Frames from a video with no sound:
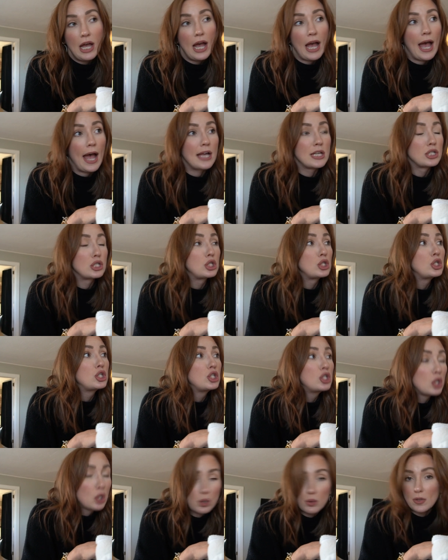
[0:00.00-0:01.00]
as
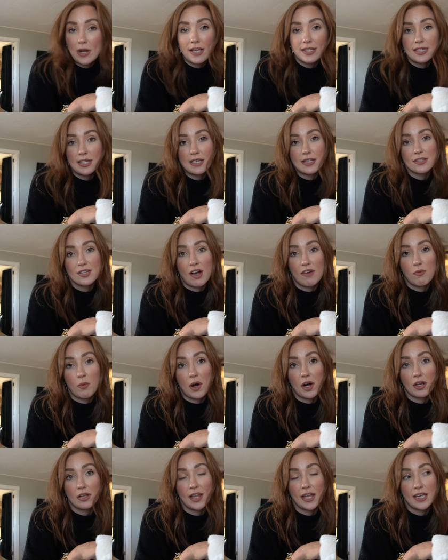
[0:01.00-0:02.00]
soon as he gets off
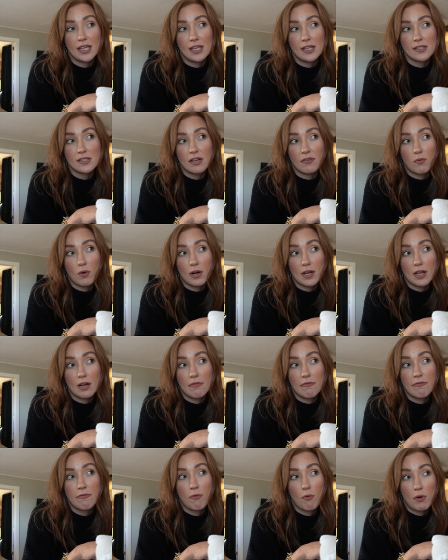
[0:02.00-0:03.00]
work. Like he gets off work
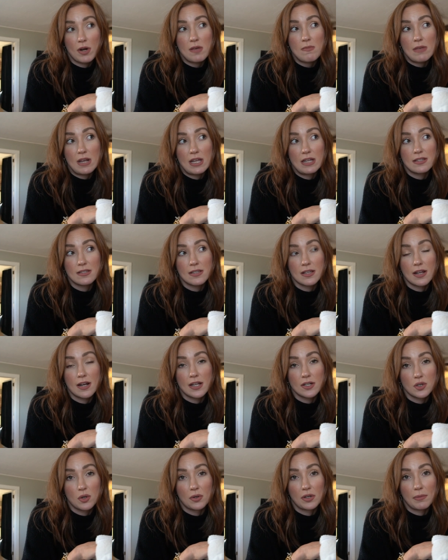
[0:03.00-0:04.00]
in forty minutes, and
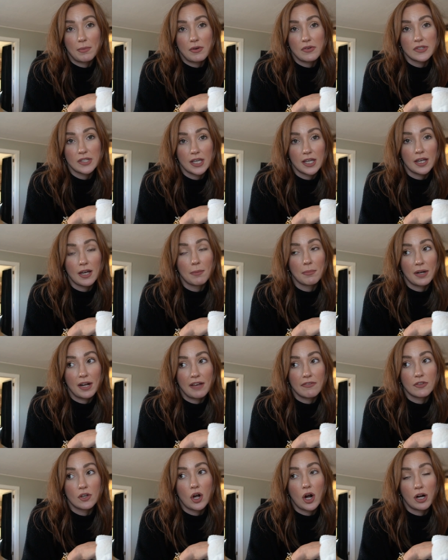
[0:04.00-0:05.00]
I told him, I was like, I'm gonna
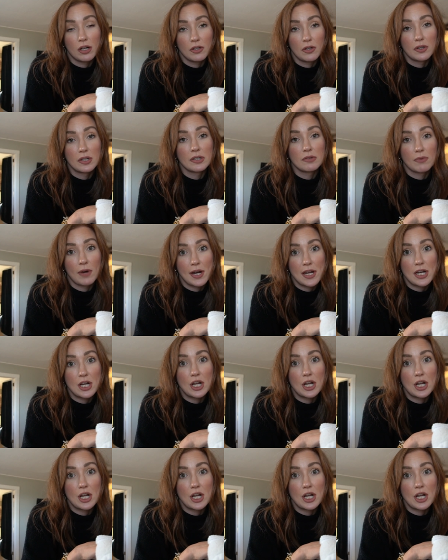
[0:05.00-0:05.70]
have the car loaded, ready